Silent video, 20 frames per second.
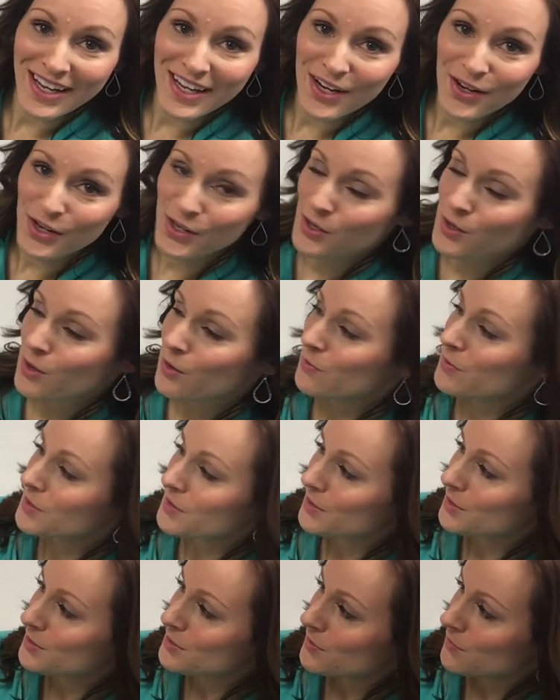I carried it over
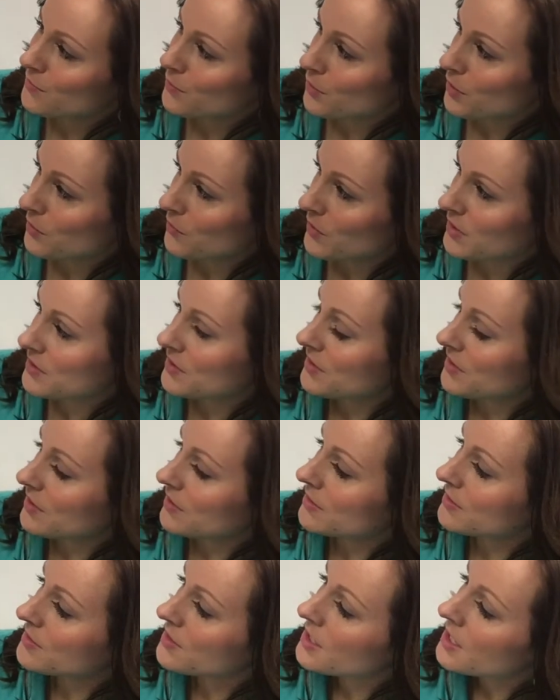here to four and one
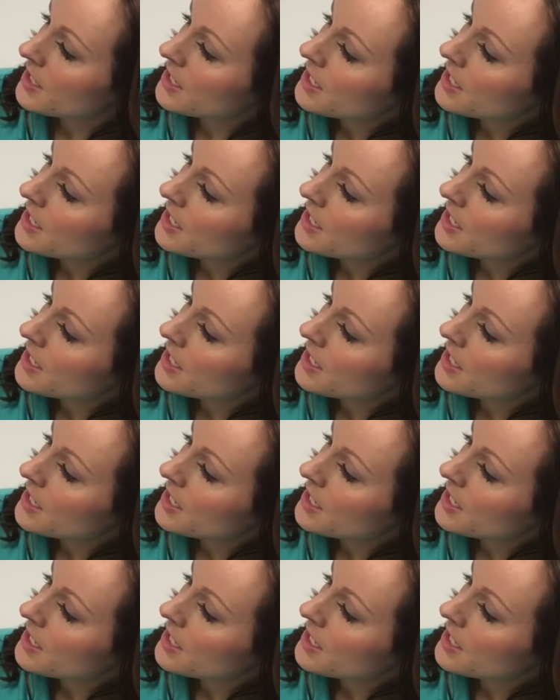sixth.